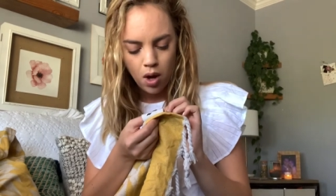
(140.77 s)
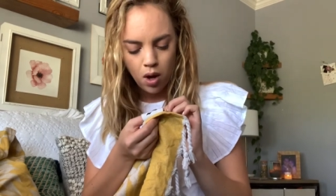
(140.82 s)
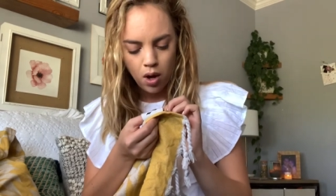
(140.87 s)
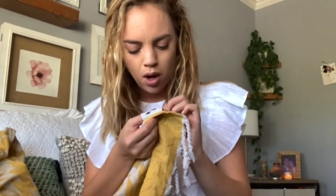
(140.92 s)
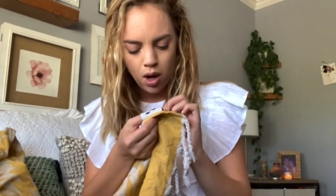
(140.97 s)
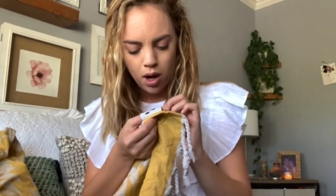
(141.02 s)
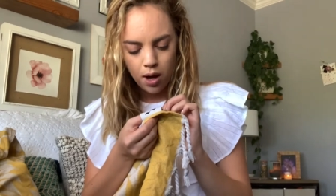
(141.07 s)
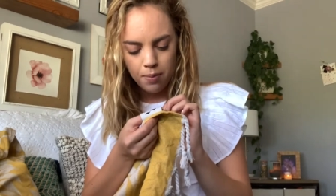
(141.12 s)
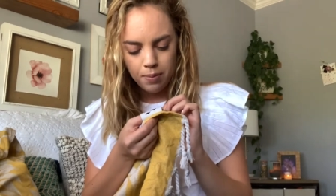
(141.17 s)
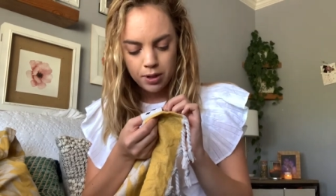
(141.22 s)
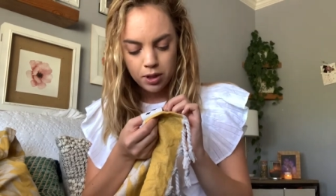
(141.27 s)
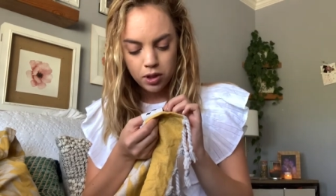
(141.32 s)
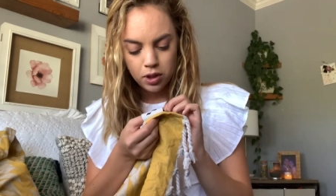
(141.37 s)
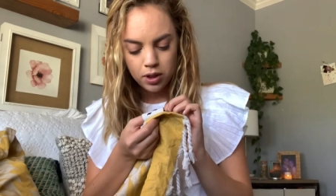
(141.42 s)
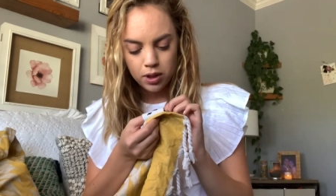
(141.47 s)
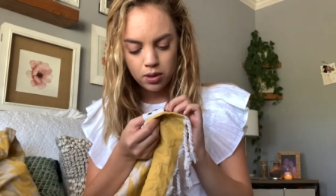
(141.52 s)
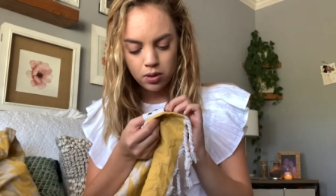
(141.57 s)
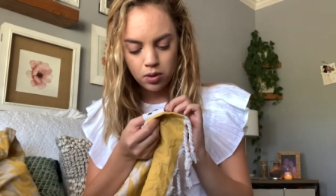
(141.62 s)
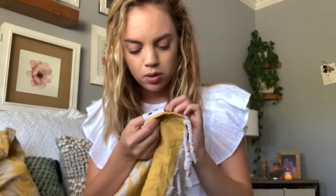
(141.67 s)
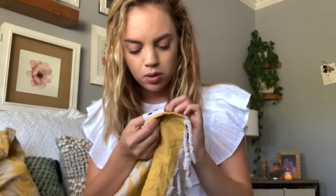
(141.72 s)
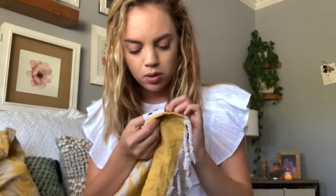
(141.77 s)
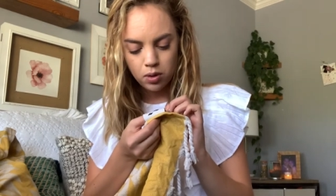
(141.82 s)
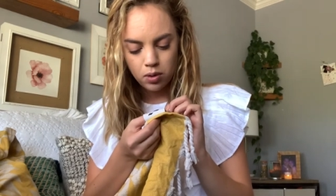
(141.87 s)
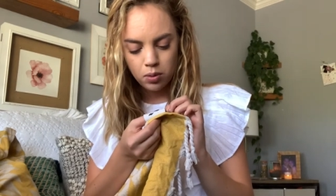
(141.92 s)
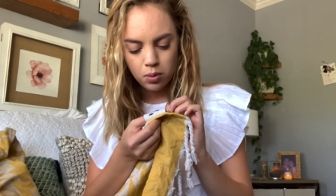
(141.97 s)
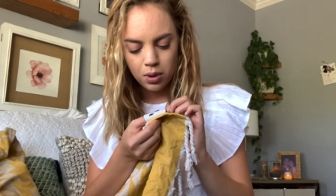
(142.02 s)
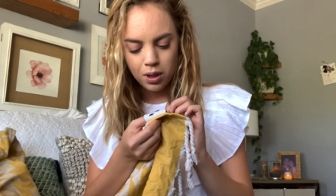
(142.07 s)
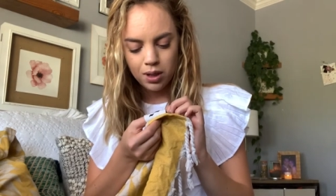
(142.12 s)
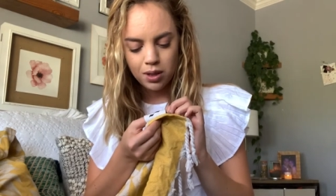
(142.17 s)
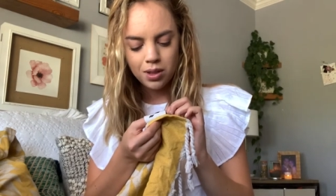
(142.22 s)
A machine cold
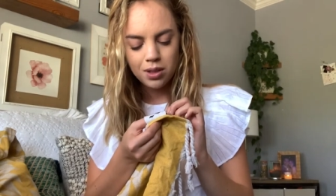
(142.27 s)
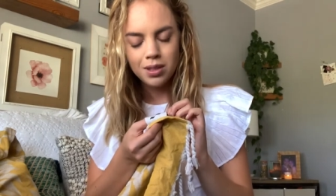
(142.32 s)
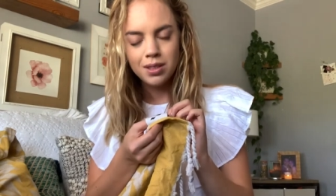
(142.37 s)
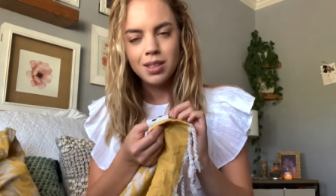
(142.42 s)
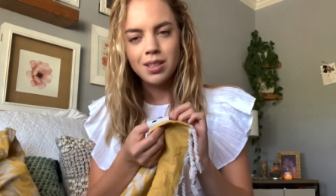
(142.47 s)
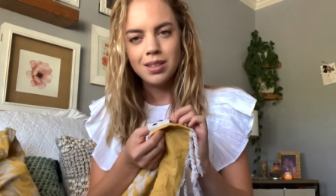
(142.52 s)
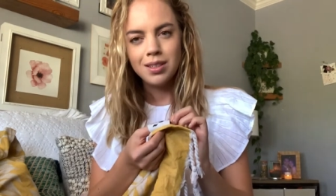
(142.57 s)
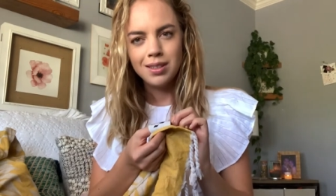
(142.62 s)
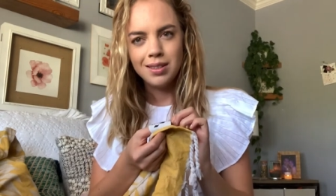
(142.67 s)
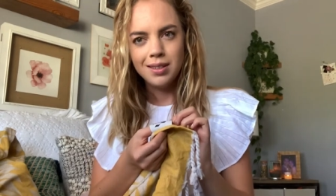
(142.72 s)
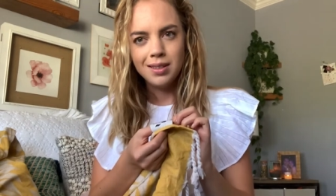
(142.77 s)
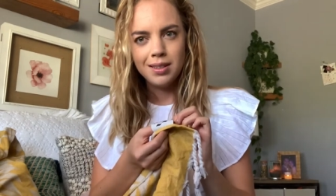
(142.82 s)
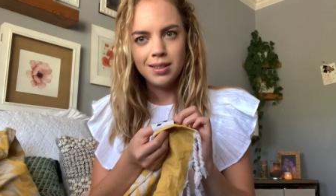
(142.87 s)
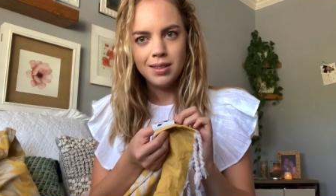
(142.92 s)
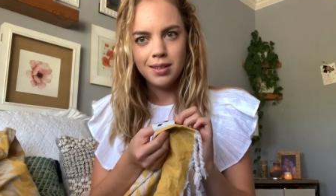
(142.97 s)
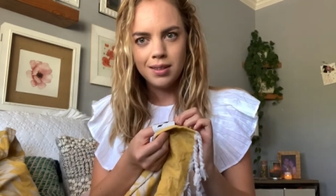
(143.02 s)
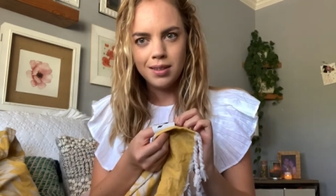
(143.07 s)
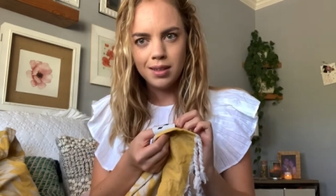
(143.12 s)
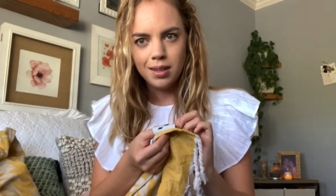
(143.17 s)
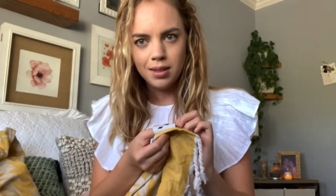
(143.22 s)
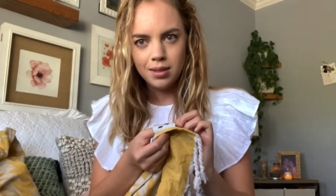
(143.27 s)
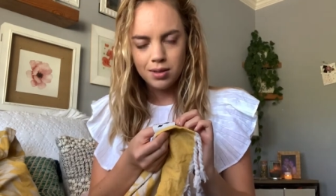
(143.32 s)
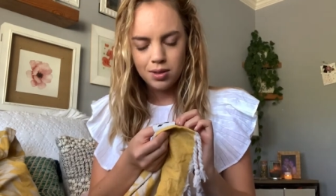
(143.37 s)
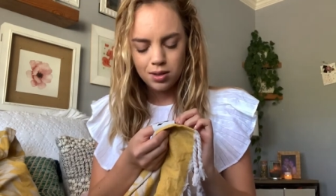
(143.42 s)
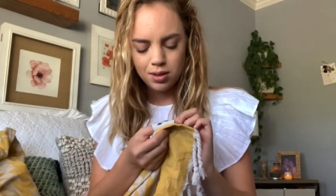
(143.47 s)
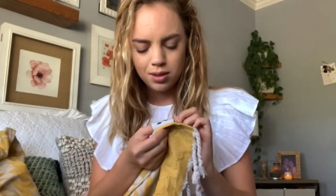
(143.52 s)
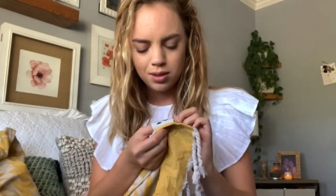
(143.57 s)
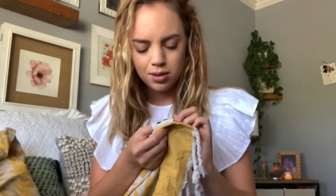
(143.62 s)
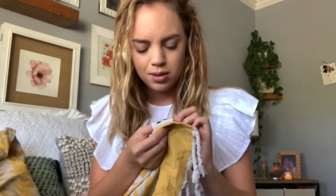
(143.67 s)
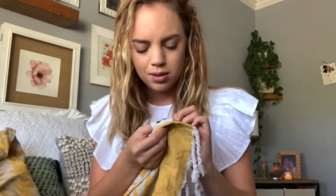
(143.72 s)
wash. Not
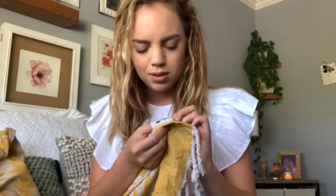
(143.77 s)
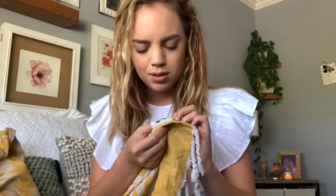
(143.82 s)
sure